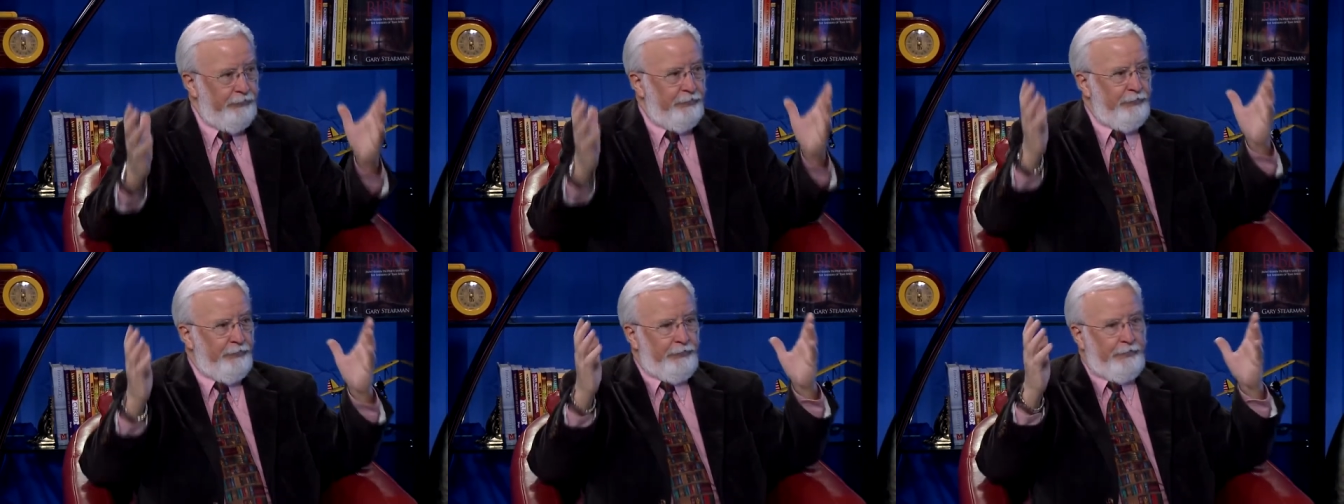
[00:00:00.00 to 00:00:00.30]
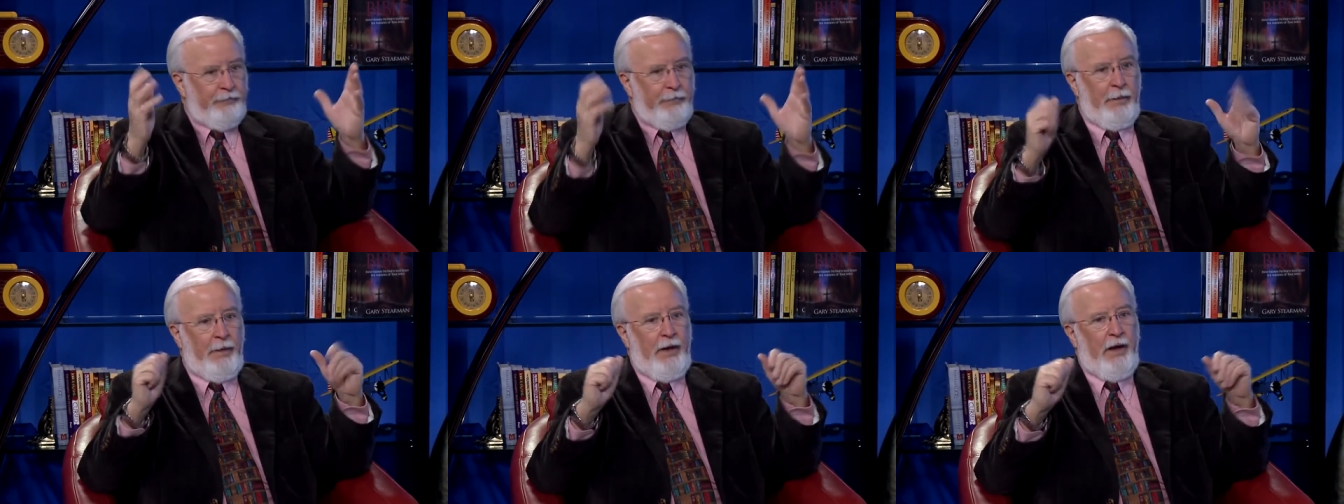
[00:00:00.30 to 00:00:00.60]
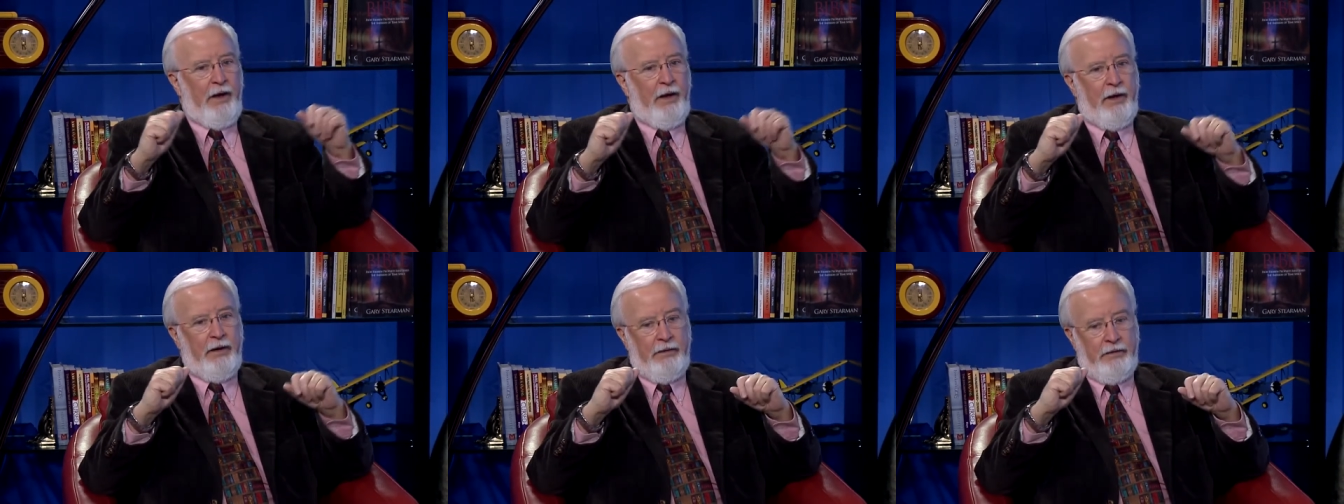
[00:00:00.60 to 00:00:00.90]
uh,
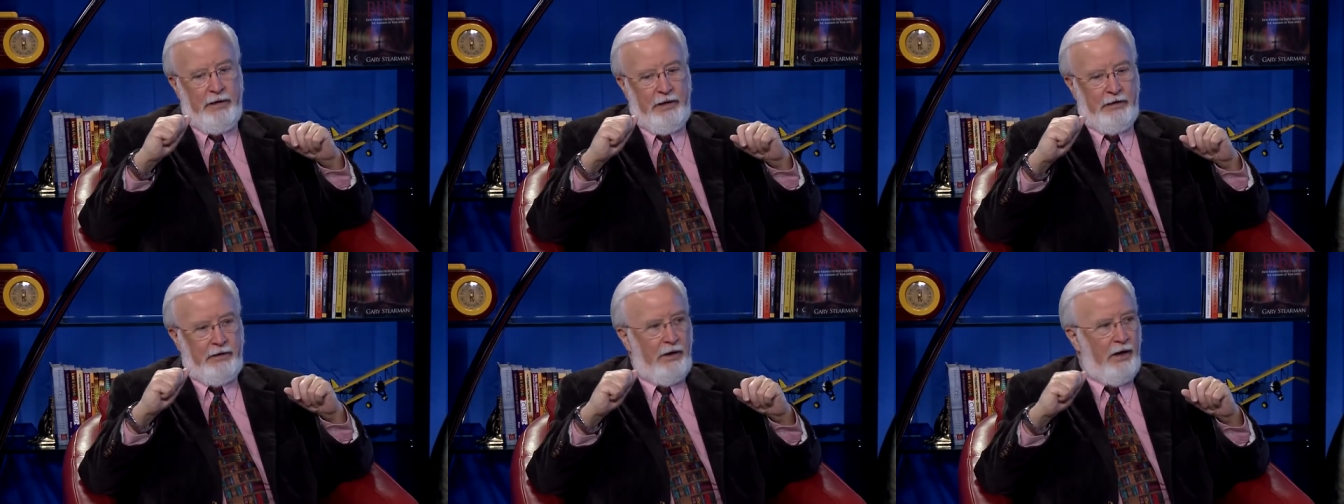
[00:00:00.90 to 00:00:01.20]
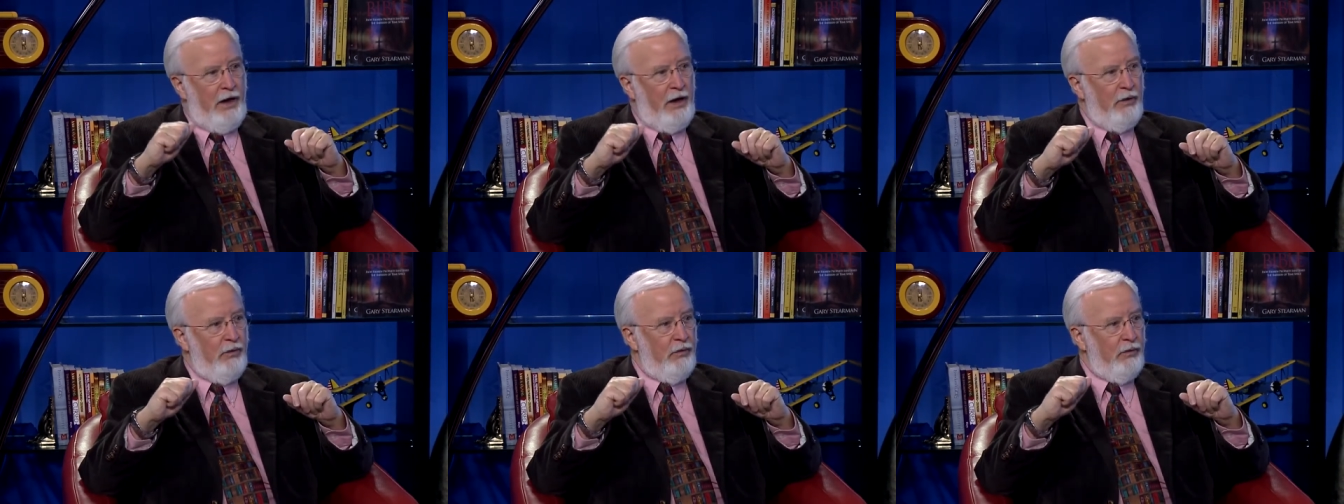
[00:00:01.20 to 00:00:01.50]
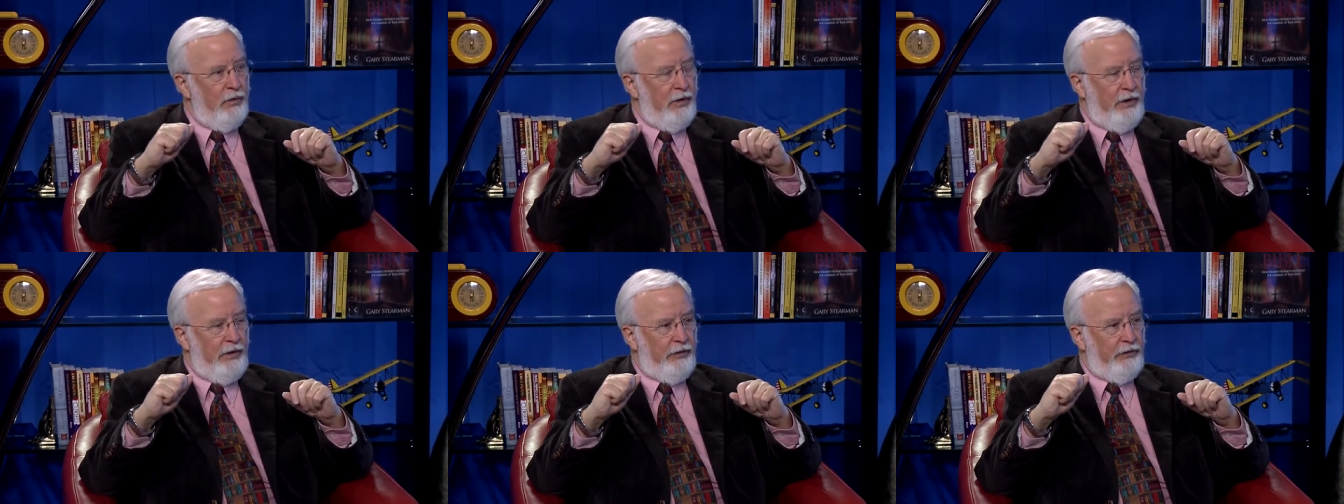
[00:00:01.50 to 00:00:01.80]

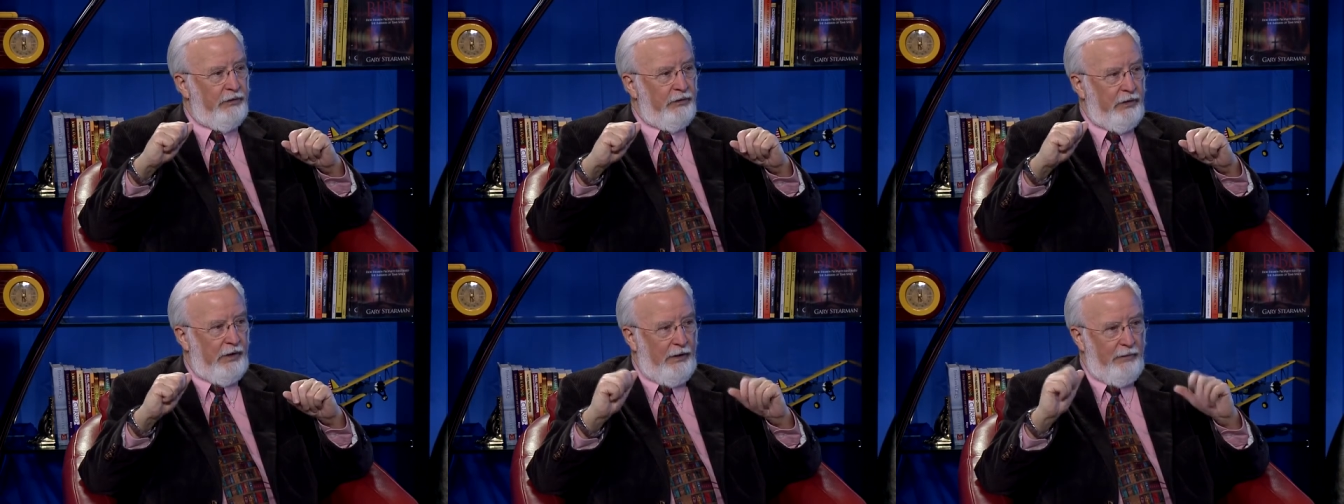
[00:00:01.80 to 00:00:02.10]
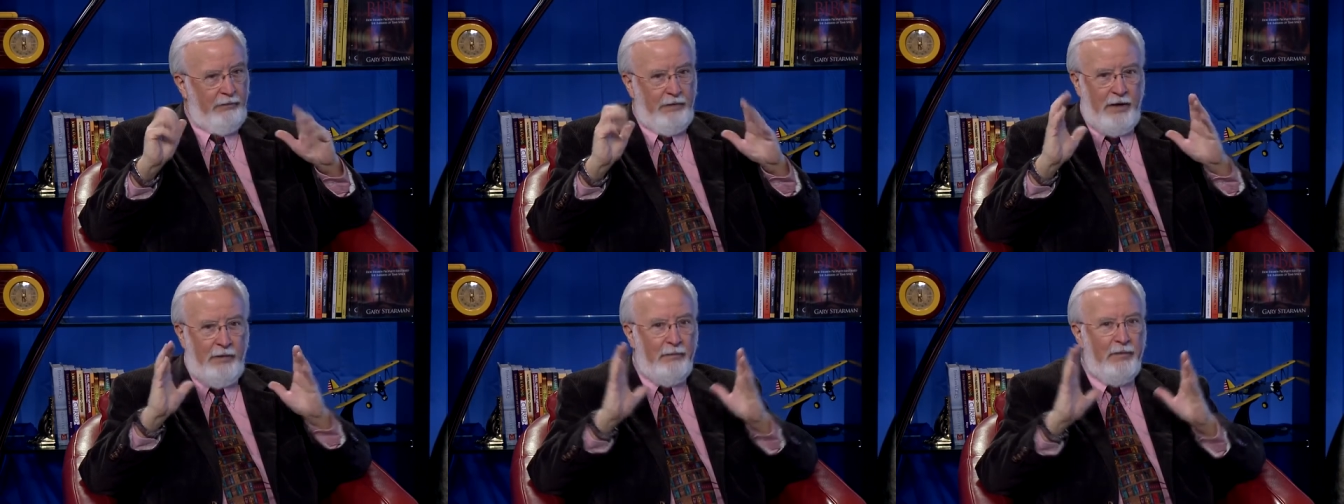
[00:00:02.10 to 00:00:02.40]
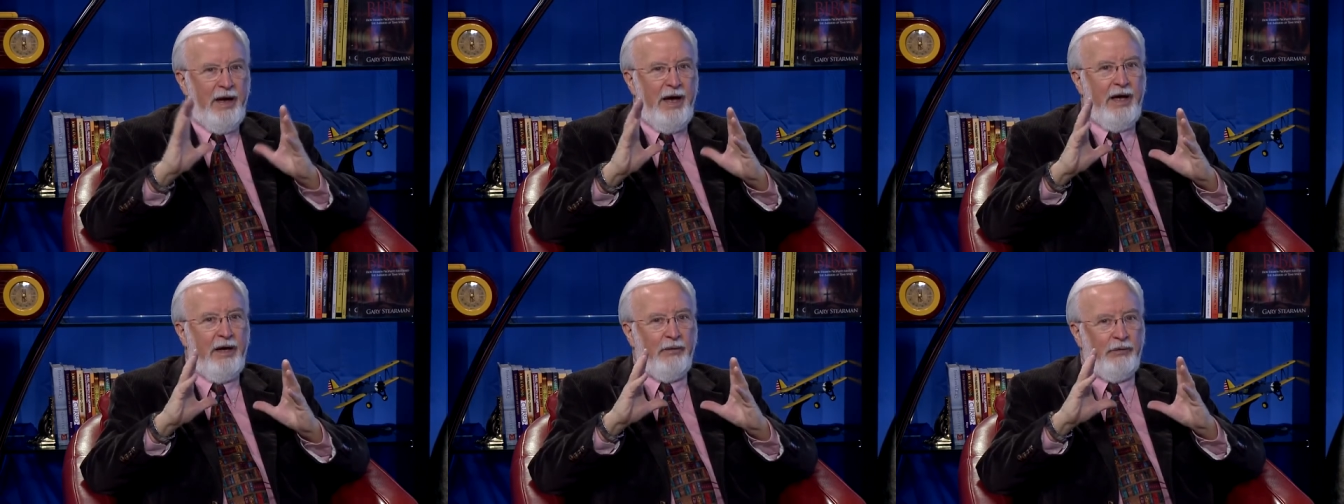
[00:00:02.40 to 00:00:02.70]
Netanyahu is a, a
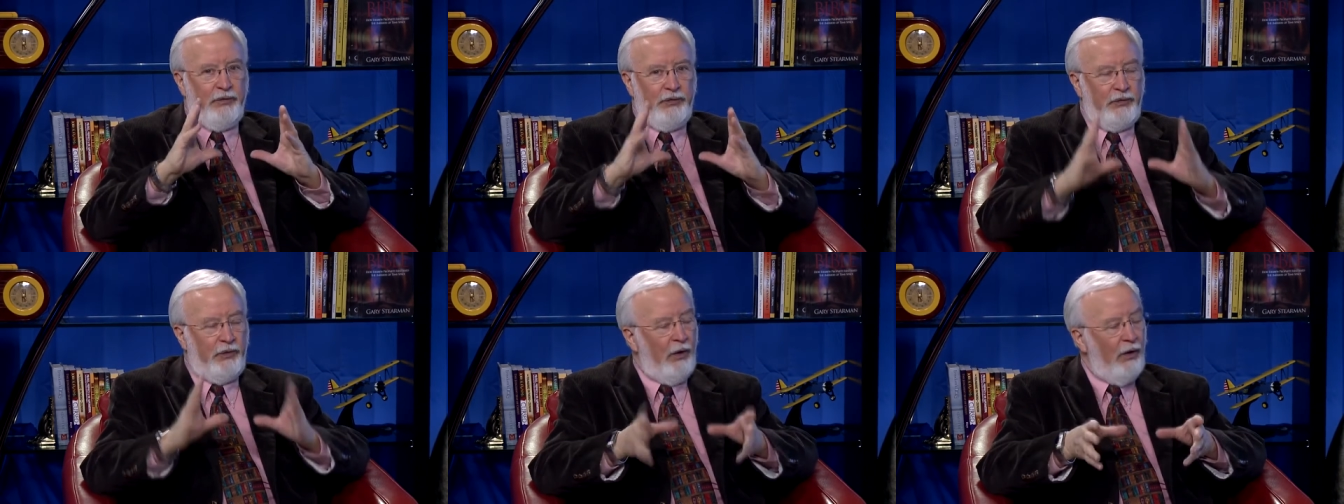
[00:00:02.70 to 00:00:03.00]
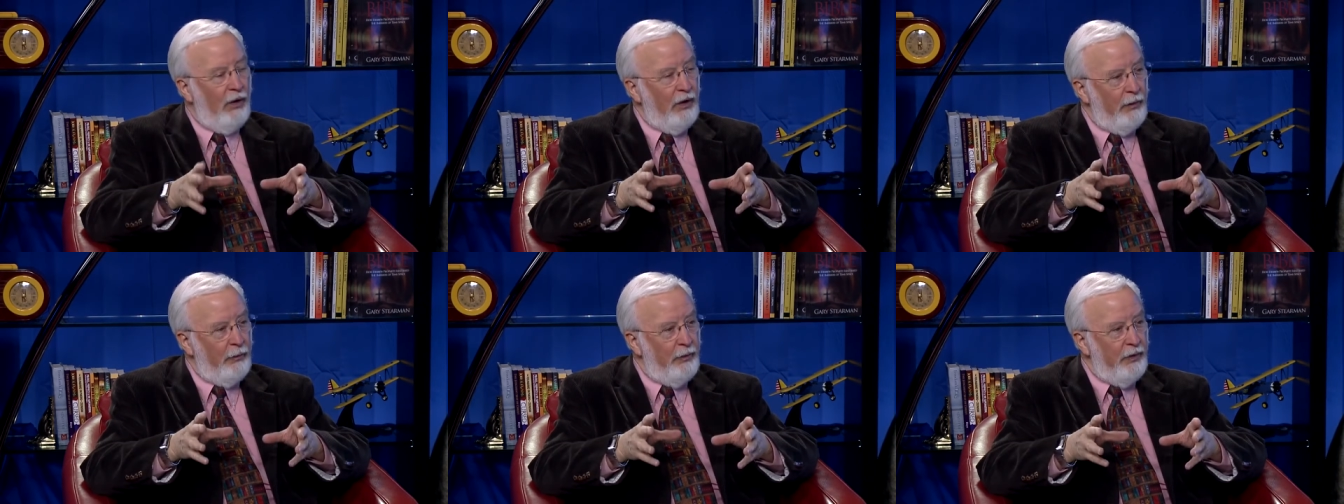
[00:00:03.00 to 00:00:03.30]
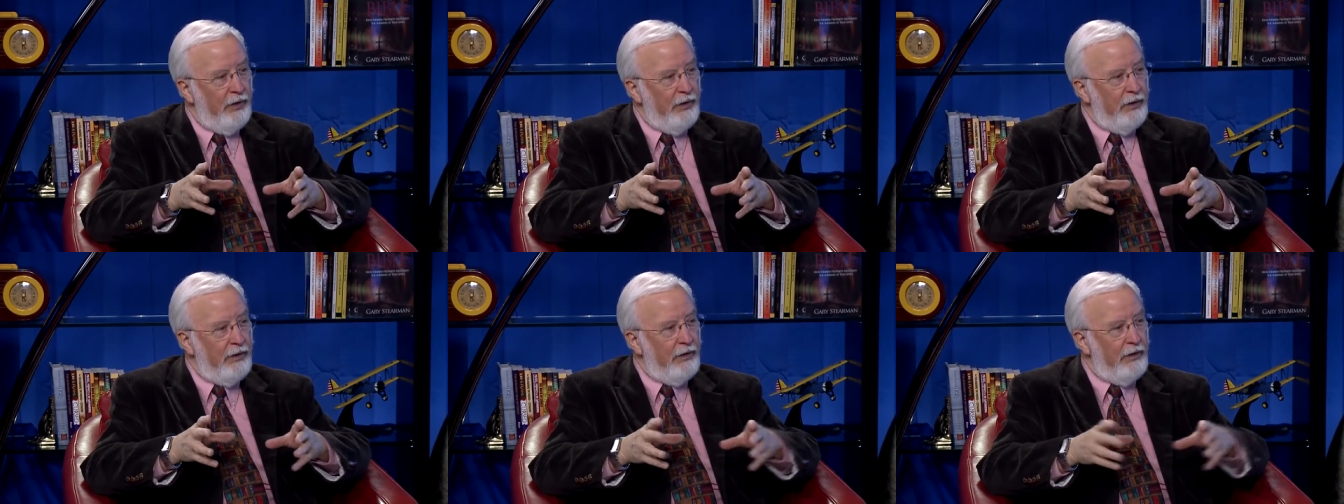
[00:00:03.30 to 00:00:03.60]
man of strong
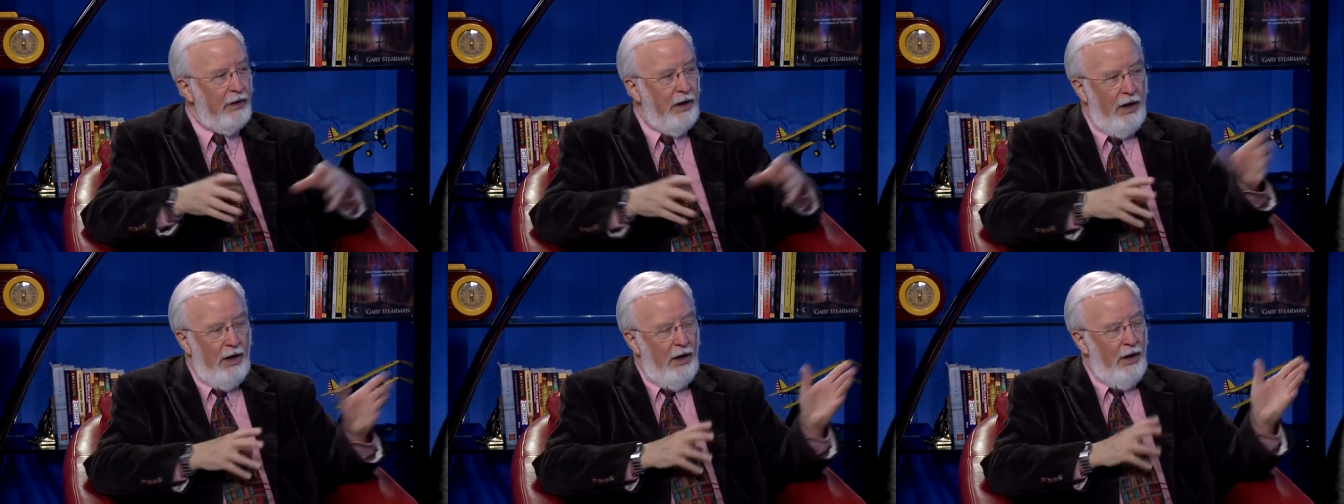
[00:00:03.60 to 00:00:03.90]
opinion.